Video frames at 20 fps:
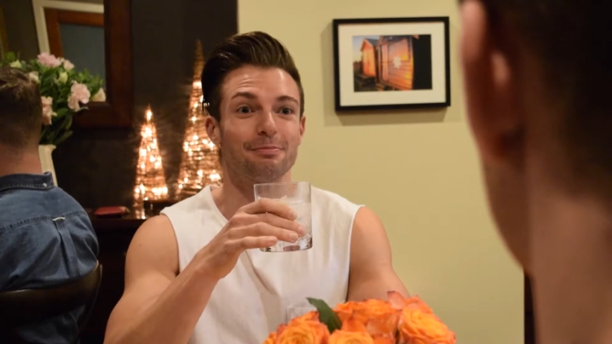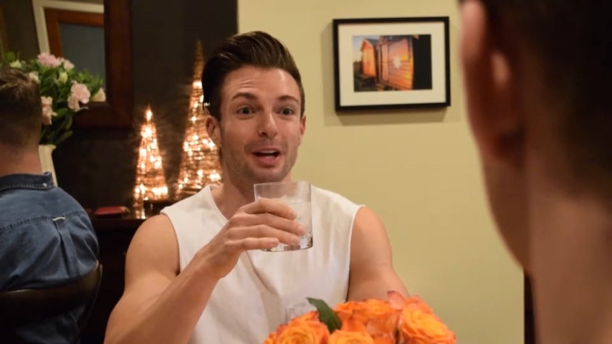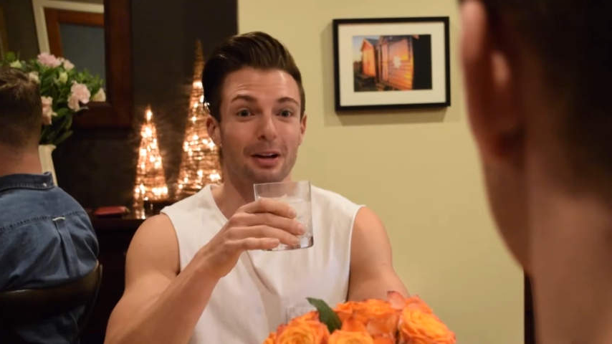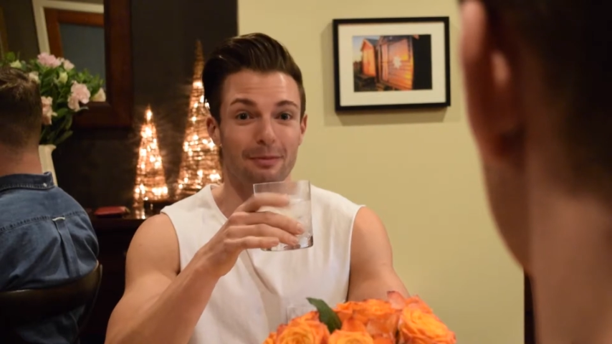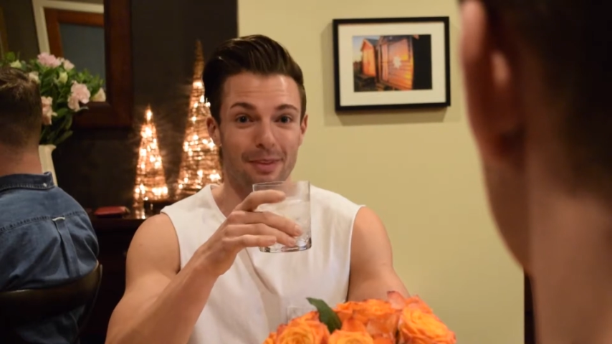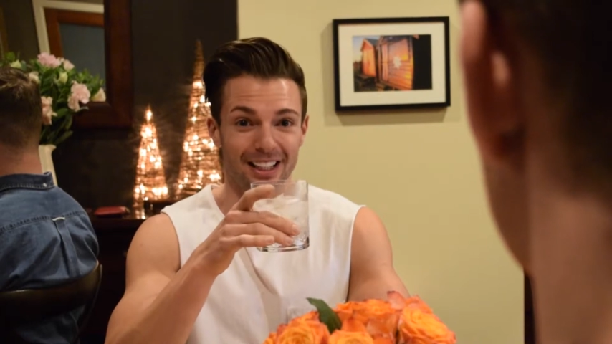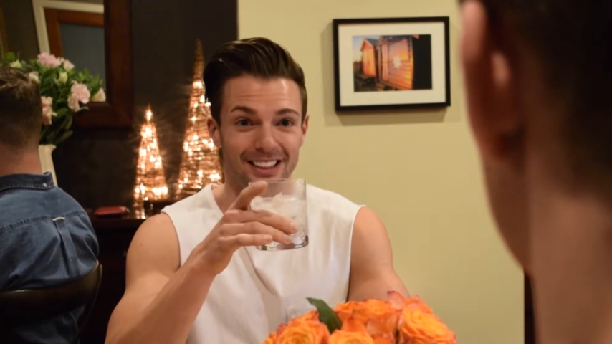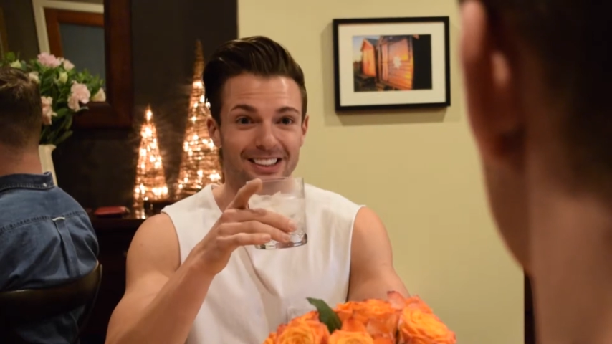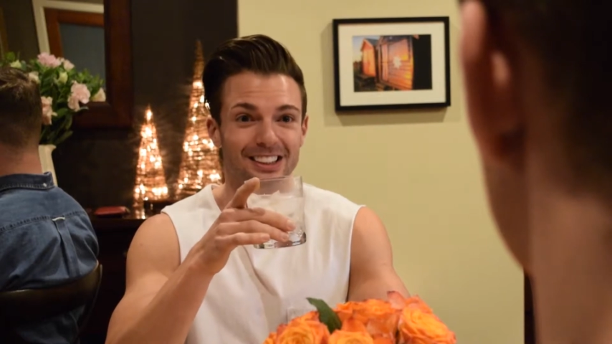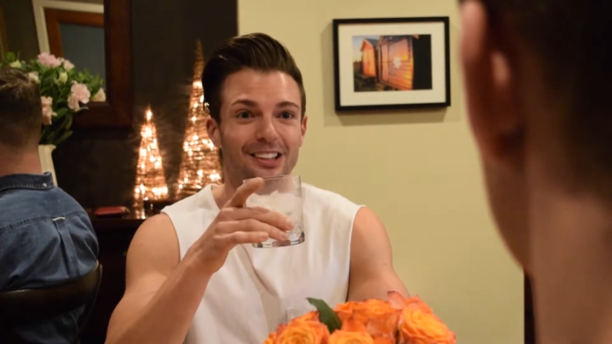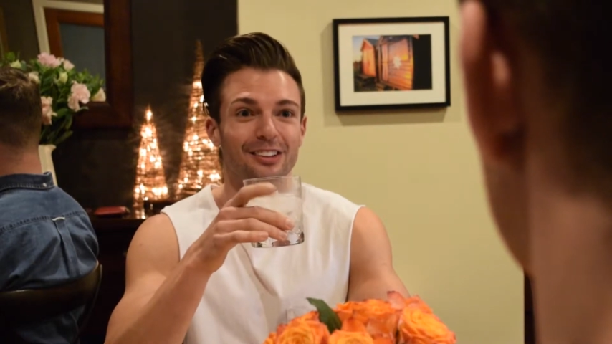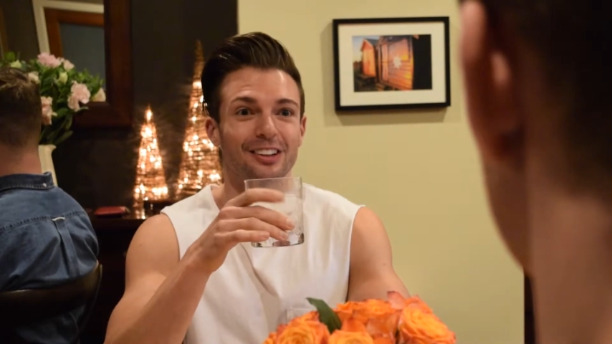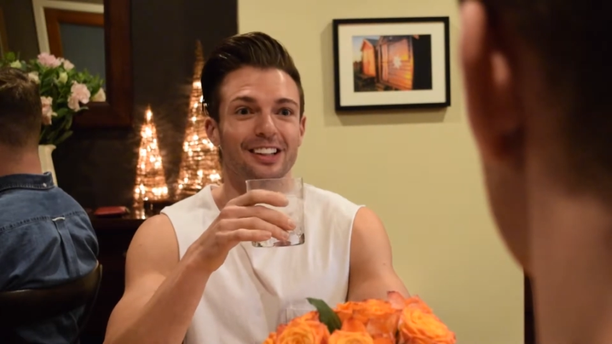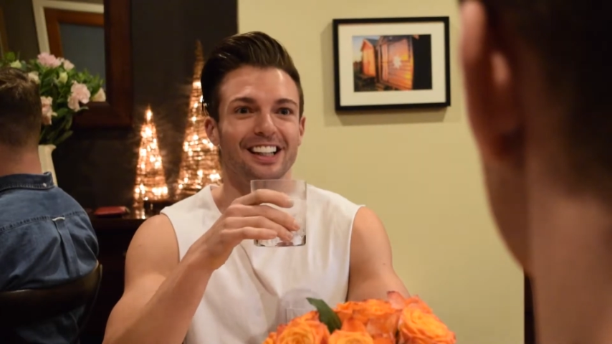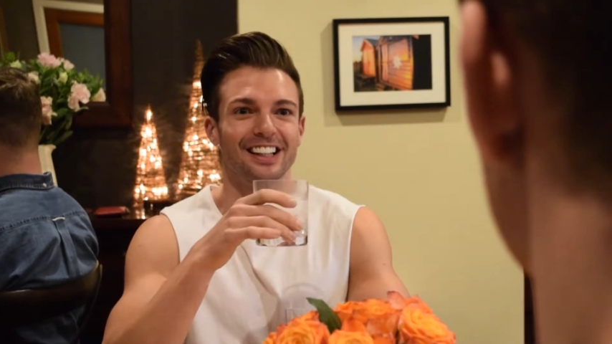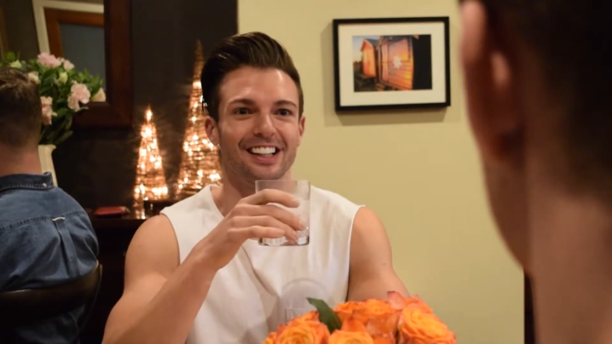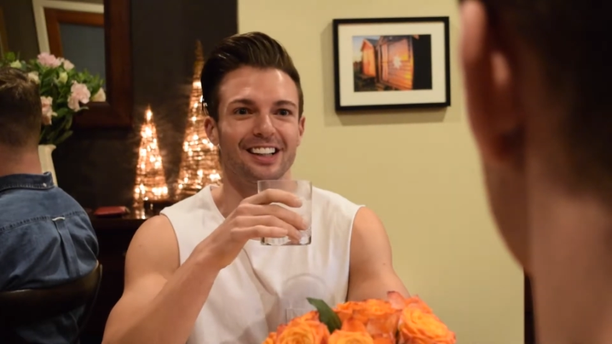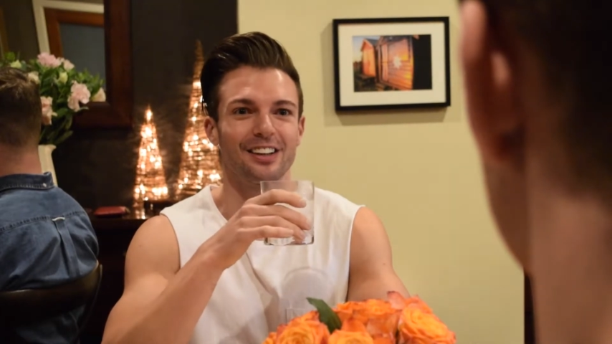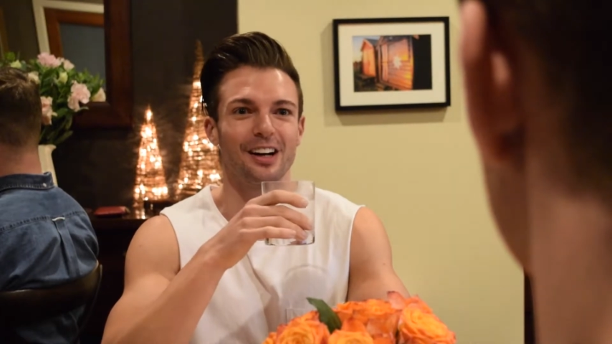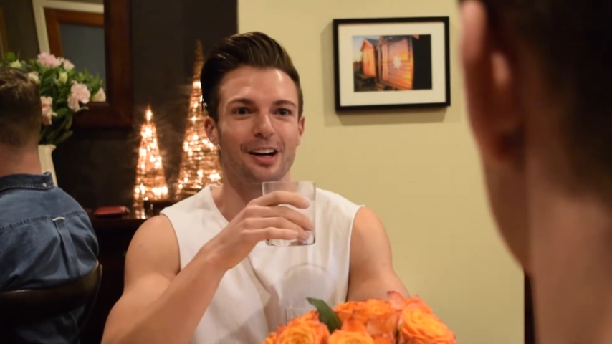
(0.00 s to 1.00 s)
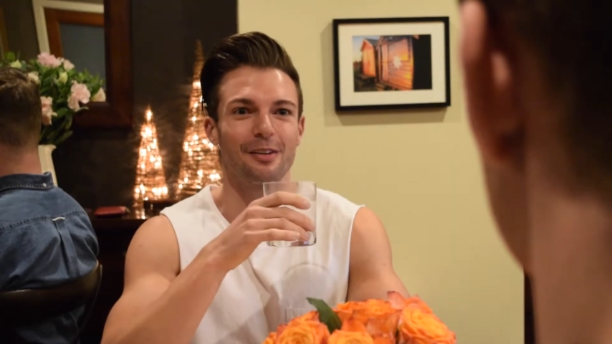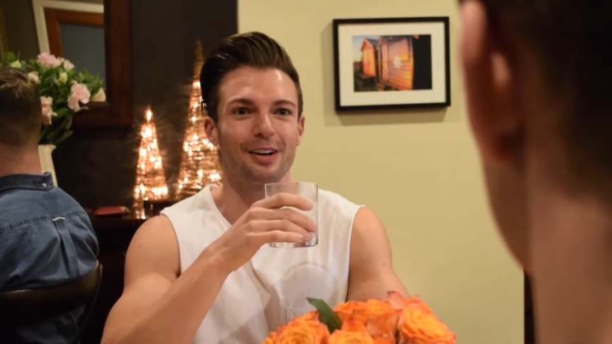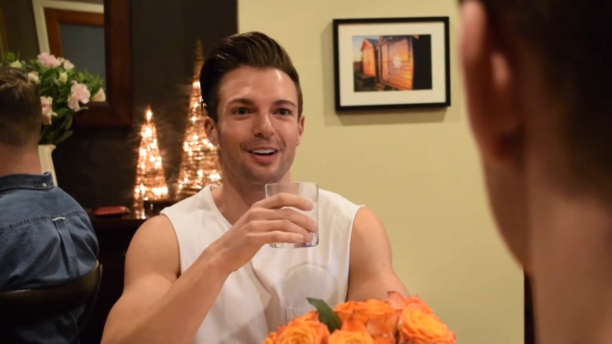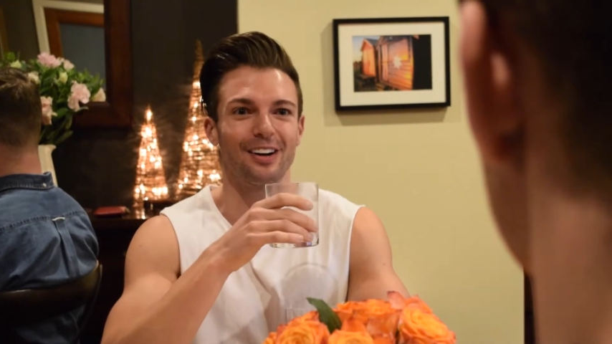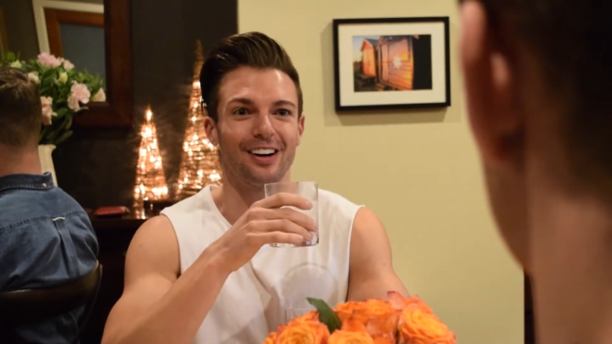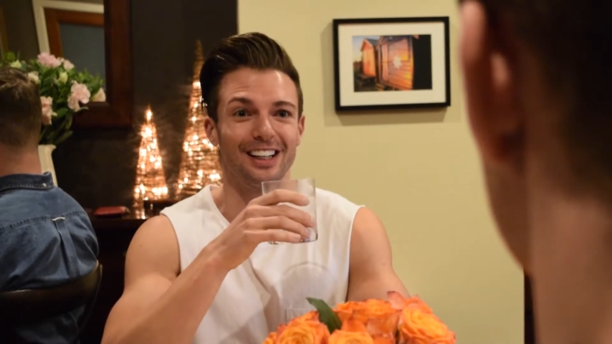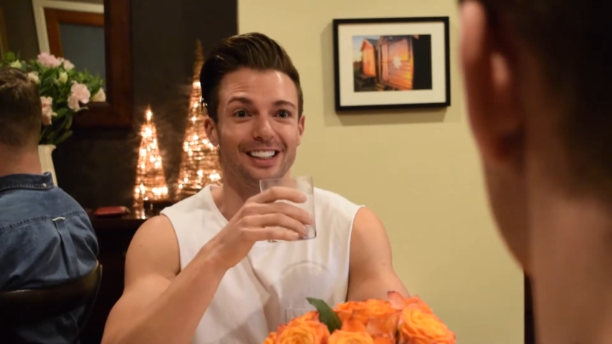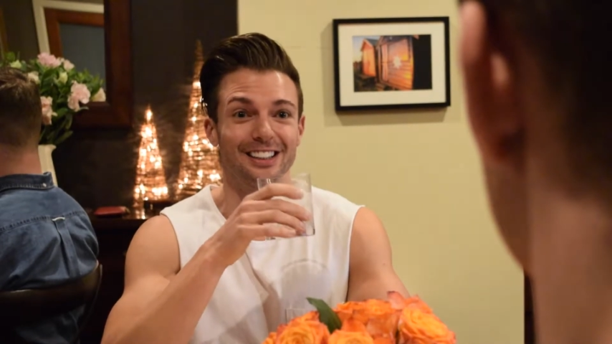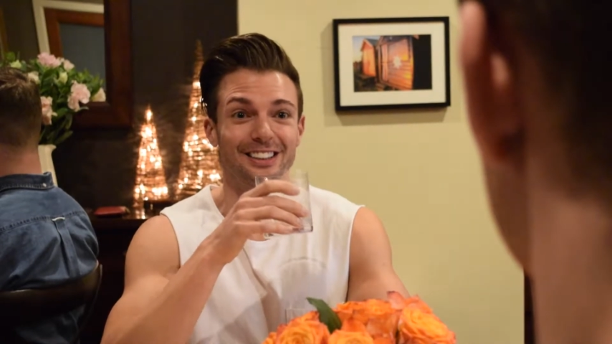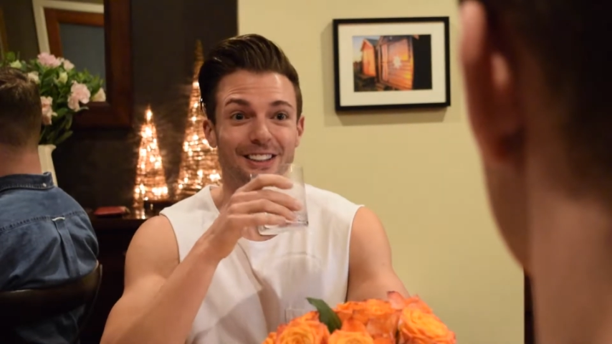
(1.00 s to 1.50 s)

but I'm actually looking at the guy behind